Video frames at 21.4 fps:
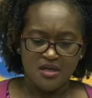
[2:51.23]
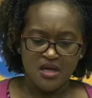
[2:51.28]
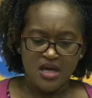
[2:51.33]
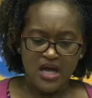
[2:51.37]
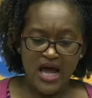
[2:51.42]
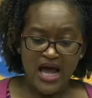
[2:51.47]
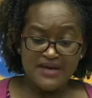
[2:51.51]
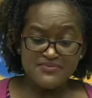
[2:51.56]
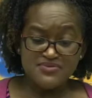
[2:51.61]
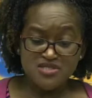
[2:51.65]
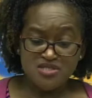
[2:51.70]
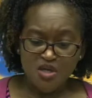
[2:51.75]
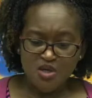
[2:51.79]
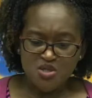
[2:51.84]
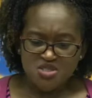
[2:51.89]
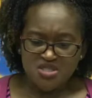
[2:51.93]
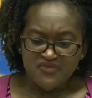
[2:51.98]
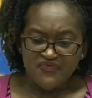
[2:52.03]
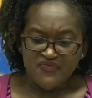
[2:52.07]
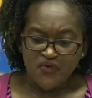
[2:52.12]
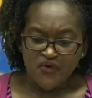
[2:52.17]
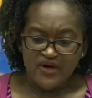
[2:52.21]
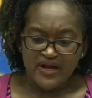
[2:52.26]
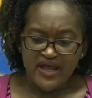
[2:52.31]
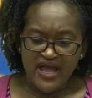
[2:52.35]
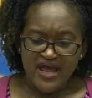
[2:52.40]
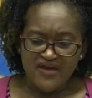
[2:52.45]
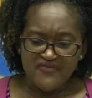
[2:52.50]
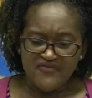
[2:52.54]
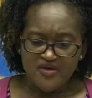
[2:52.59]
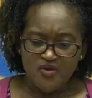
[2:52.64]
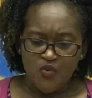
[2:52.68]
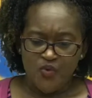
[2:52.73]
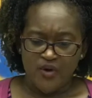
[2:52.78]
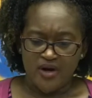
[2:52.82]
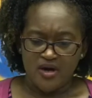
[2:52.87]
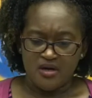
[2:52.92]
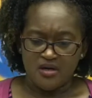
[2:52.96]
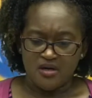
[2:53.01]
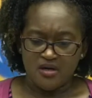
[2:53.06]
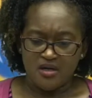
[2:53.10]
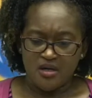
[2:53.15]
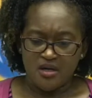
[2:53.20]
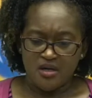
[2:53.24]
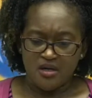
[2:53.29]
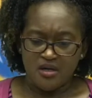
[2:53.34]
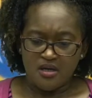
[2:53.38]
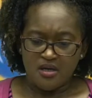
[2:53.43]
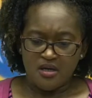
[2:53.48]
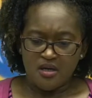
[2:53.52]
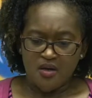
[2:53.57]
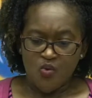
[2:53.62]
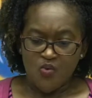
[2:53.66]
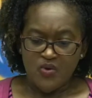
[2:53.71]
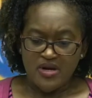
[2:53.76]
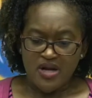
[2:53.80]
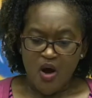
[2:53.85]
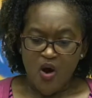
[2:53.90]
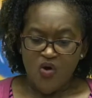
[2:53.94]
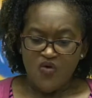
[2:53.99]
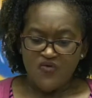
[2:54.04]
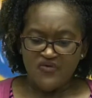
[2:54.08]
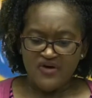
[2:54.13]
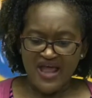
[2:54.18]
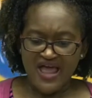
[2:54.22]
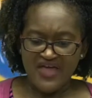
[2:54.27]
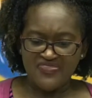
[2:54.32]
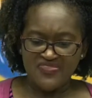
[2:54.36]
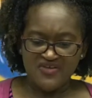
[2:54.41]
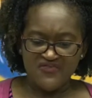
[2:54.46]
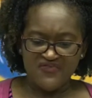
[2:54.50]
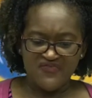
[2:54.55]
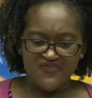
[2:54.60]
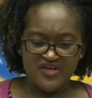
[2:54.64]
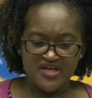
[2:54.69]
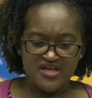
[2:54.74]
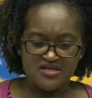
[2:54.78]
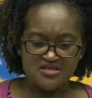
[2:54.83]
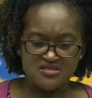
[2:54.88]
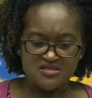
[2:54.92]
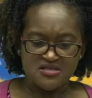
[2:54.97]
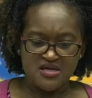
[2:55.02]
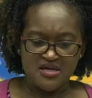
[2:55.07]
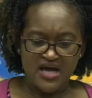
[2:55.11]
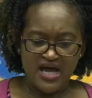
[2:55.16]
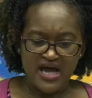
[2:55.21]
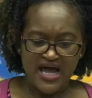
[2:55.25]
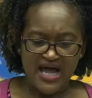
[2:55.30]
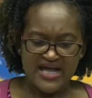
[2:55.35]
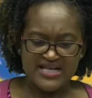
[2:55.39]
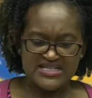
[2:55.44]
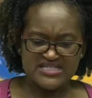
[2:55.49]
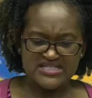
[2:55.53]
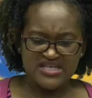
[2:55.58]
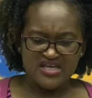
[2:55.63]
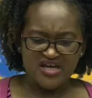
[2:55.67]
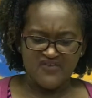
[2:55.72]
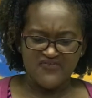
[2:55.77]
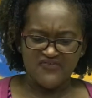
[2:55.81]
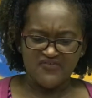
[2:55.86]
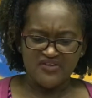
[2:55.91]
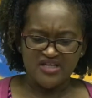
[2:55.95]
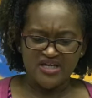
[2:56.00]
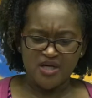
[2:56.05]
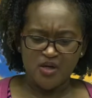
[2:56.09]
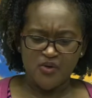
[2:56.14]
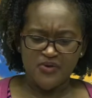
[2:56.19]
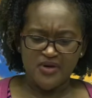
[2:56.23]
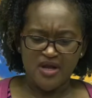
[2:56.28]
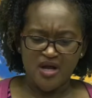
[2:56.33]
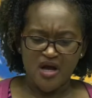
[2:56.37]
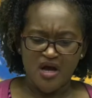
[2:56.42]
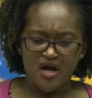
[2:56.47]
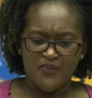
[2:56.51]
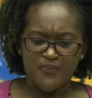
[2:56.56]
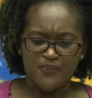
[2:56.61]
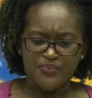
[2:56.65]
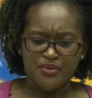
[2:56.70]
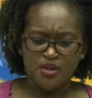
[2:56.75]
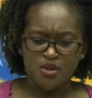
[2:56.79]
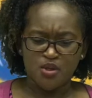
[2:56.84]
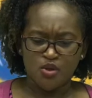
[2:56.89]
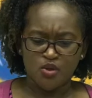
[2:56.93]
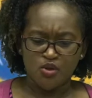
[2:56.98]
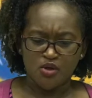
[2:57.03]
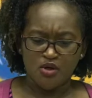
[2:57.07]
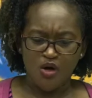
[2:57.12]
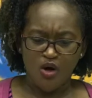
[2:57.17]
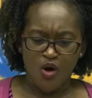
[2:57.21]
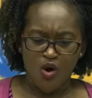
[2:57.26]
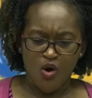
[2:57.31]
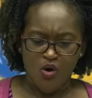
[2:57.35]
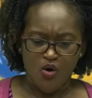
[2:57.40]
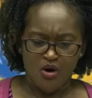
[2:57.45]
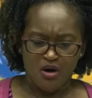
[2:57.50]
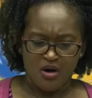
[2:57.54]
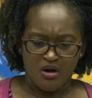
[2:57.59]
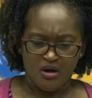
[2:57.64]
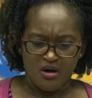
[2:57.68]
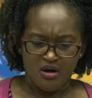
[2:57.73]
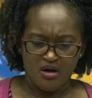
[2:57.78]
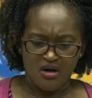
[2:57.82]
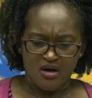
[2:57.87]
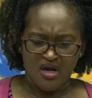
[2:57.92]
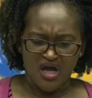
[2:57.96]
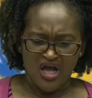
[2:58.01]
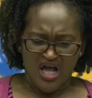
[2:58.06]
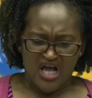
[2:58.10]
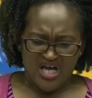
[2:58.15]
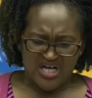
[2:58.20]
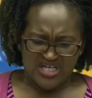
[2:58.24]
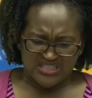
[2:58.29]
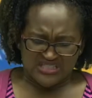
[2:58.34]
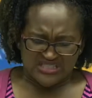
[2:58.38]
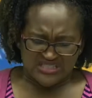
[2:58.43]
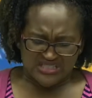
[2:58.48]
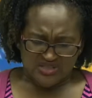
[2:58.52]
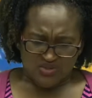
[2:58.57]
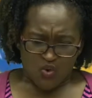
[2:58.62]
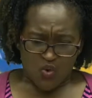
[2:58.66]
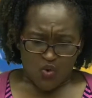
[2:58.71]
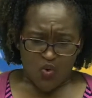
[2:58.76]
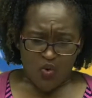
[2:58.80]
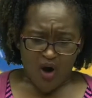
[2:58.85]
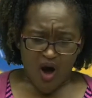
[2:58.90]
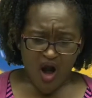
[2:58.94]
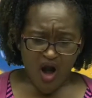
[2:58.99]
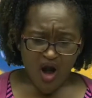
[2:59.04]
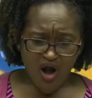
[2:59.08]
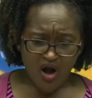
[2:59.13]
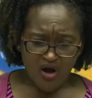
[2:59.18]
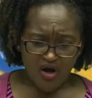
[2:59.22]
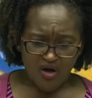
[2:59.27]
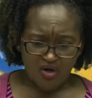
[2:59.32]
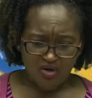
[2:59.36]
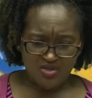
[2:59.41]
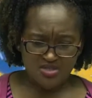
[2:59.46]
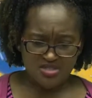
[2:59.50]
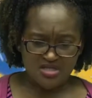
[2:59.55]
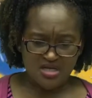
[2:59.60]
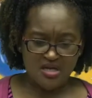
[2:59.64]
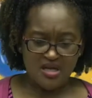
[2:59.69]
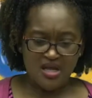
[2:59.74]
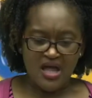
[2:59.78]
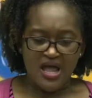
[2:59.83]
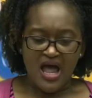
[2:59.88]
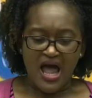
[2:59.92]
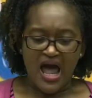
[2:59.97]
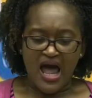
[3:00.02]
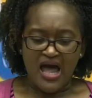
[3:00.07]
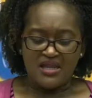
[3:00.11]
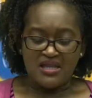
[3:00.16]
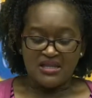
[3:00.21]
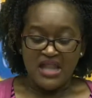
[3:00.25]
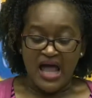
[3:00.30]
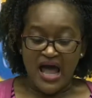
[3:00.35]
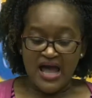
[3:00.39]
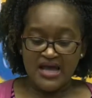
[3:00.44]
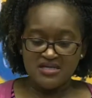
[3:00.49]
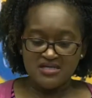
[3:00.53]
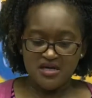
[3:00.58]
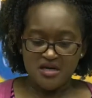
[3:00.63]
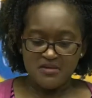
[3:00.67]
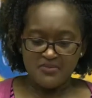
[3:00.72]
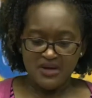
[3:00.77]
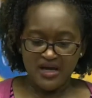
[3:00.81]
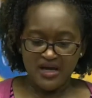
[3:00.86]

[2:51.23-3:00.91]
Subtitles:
I'm searching for it everywhere, when over at the fence, I see a flickering of pure horror. Squirrels! I lined up